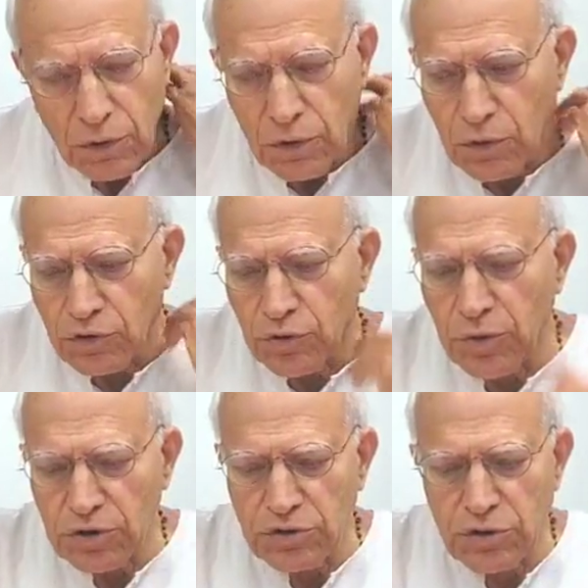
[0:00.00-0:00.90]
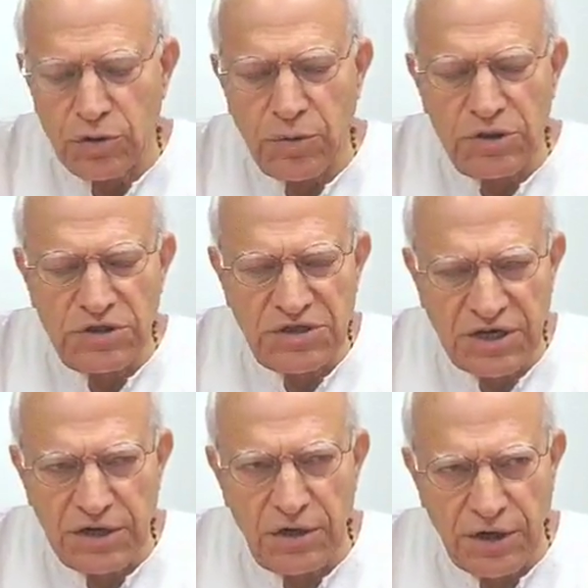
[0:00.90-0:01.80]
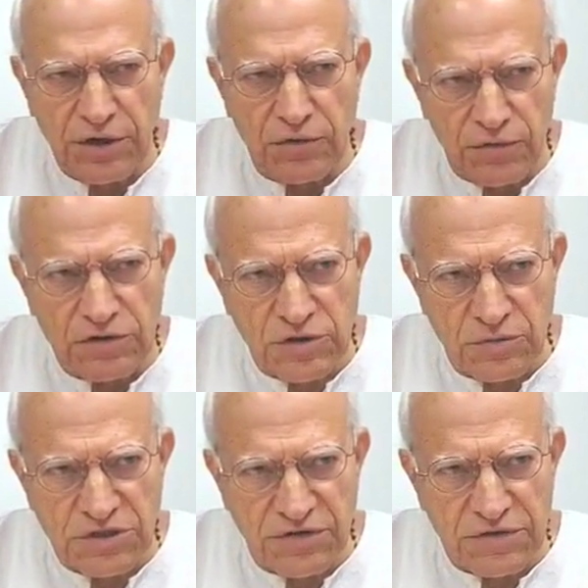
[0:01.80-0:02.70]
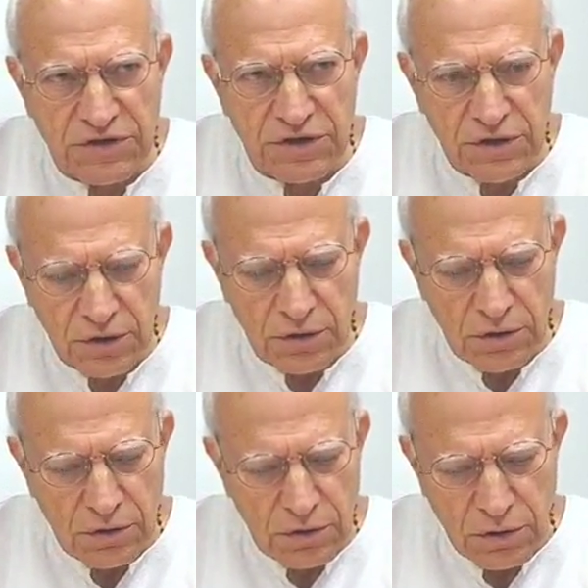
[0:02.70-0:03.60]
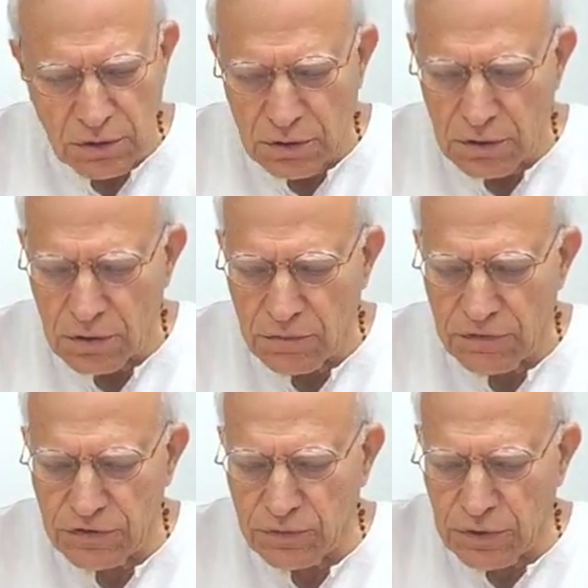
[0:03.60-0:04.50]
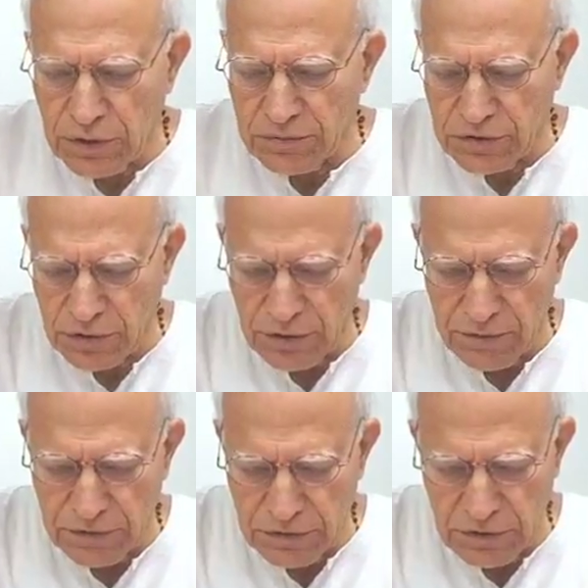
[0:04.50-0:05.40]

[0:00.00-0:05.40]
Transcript: No, you don't want the second line of verse number 17? Which one? I'm sorry. Which